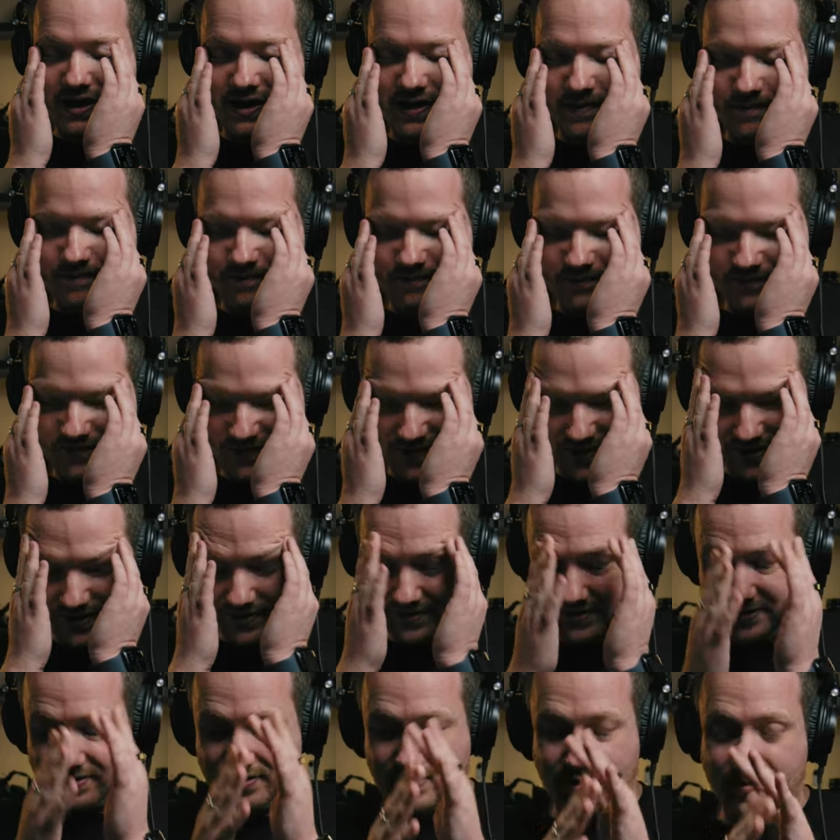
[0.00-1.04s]

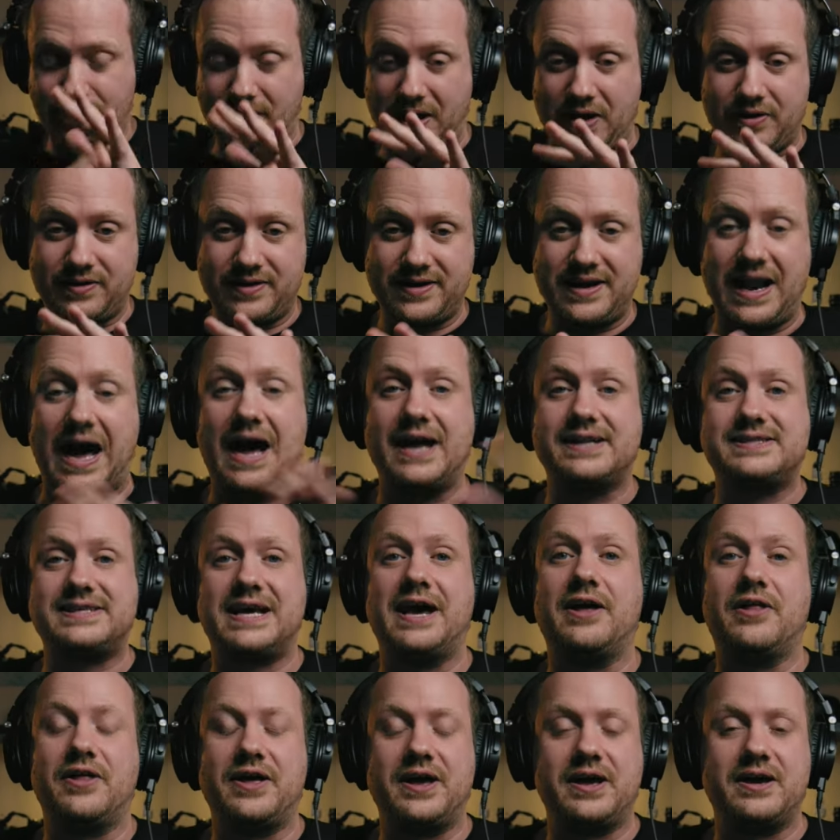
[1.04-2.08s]
about not
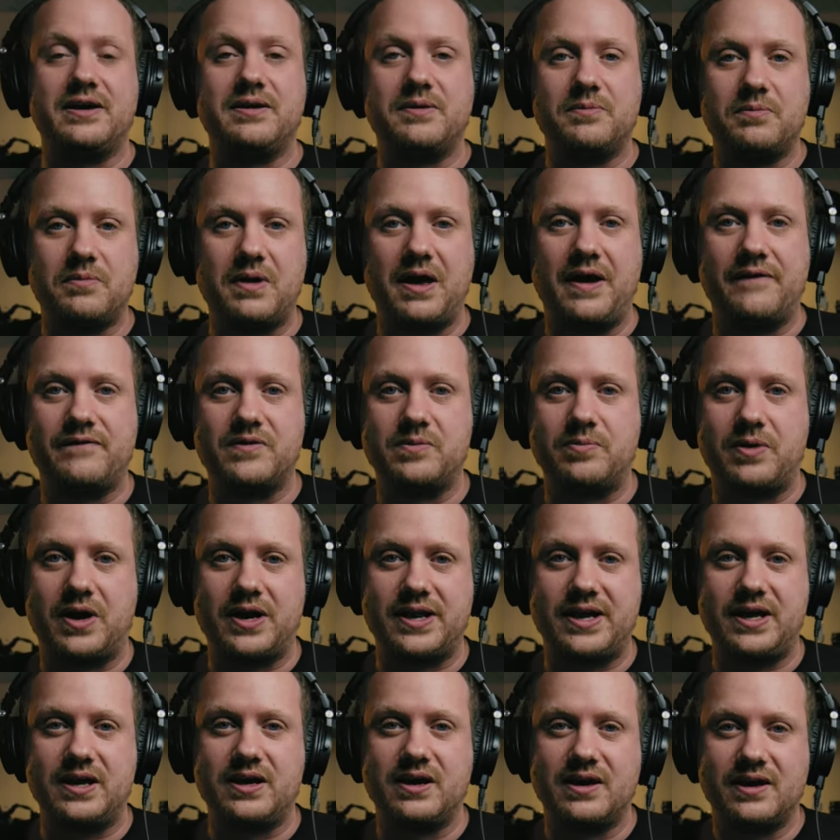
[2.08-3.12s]
telling
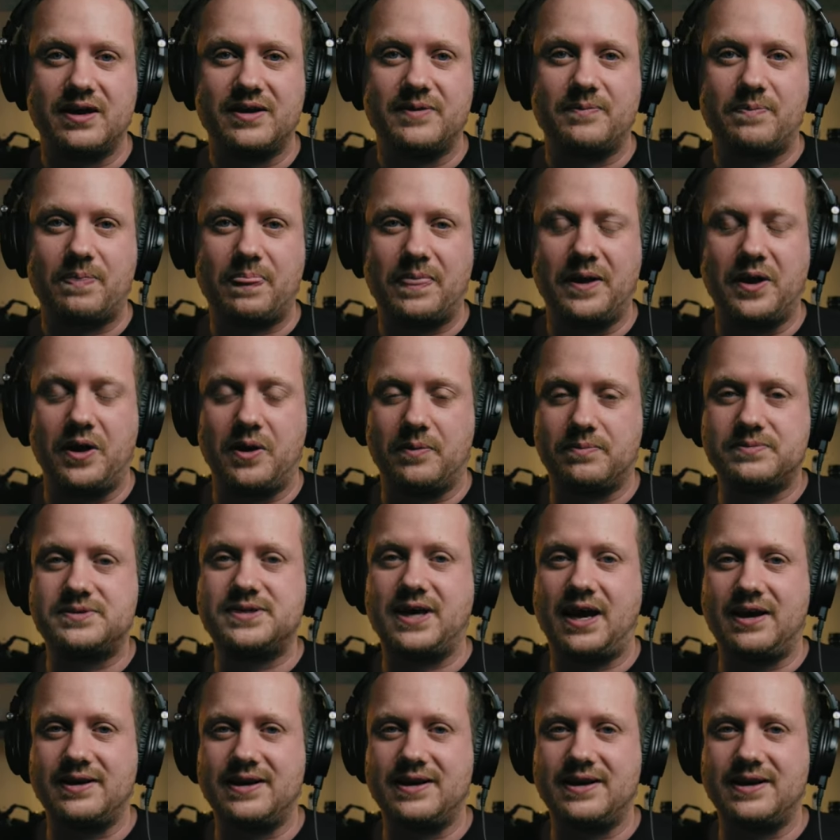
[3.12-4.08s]
everybody, you know,